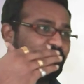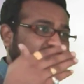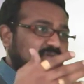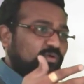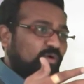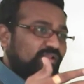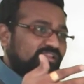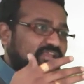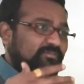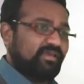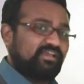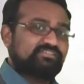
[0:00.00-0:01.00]
people call
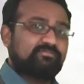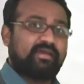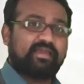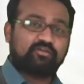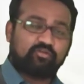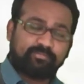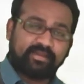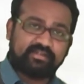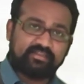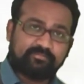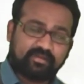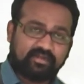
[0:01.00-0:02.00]
them as
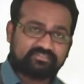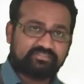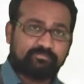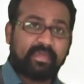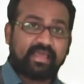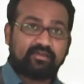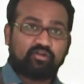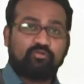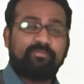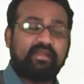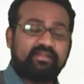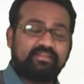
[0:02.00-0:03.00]
microphytic plants,
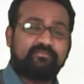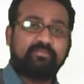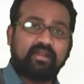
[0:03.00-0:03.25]
macrophytic